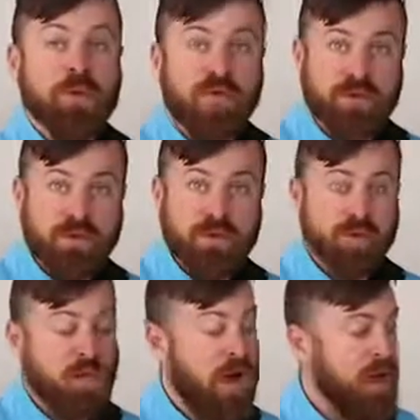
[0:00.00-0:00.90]
who
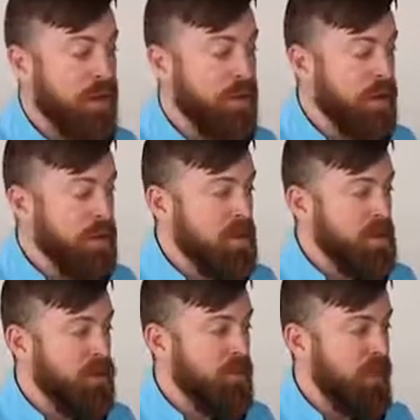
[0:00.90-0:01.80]
subscribe
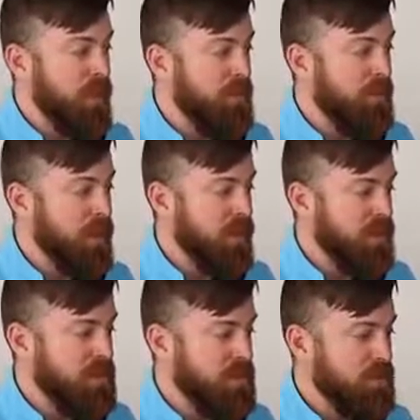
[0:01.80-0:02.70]
to my email
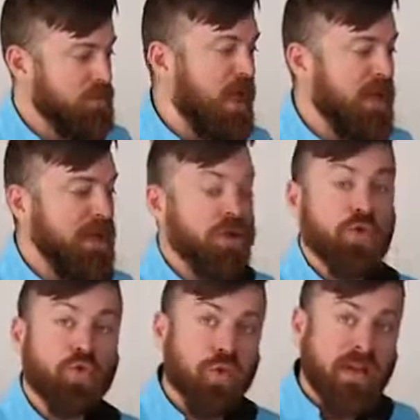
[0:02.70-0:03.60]
list. I can
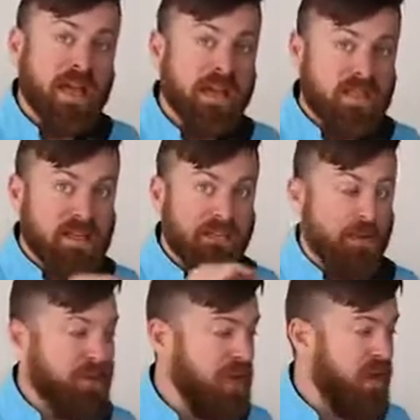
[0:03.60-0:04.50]
create
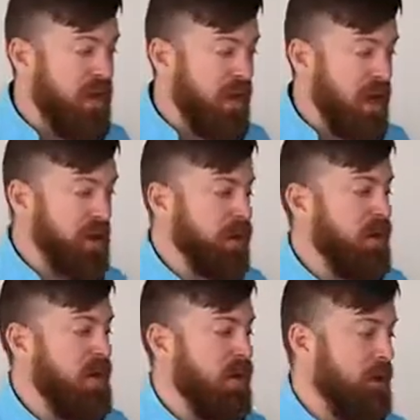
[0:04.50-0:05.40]
different things. I
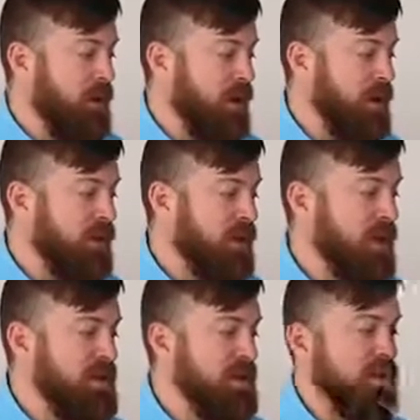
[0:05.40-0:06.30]
can
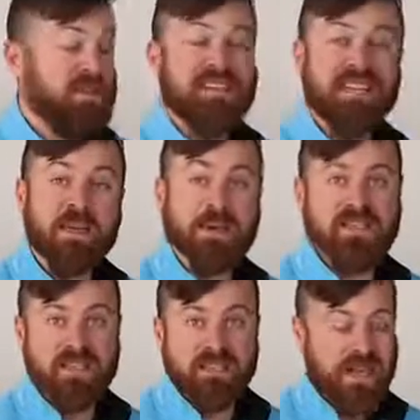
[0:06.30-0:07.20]
create different
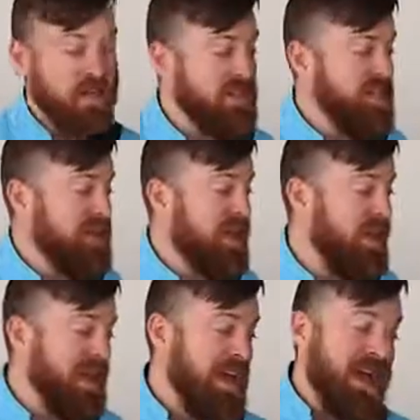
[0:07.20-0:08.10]
sequences, and I can say,
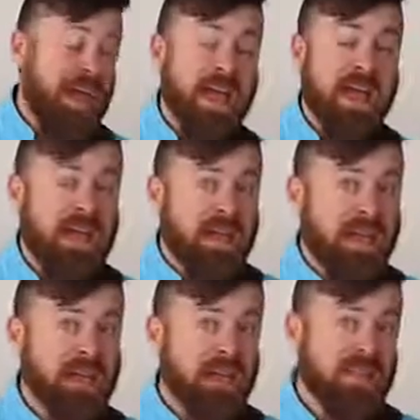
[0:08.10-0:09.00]
hey, I'd
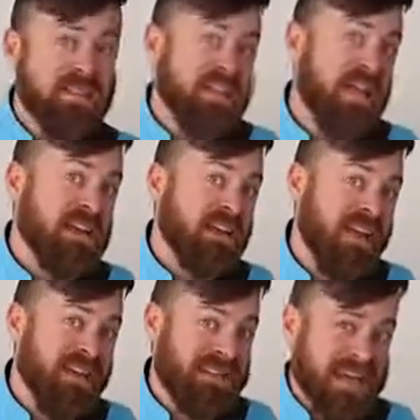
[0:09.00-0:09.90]
like you to send
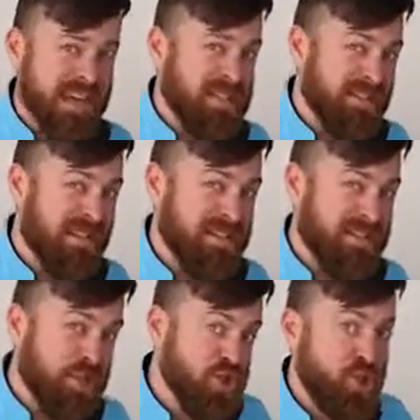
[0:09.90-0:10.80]
a text
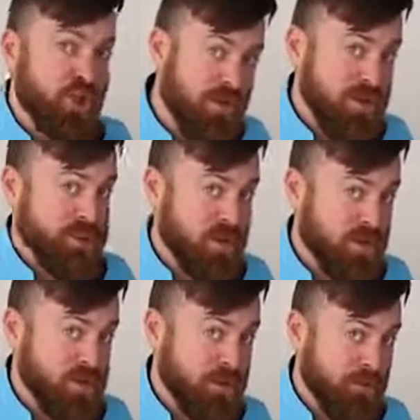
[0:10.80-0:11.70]
message to this
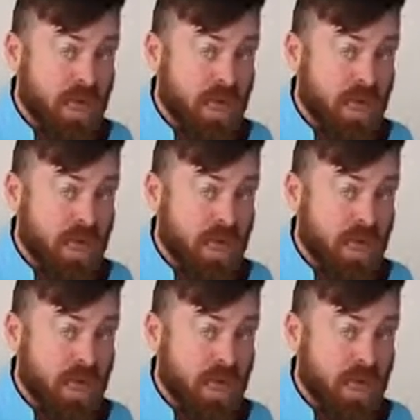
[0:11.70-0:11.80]
person.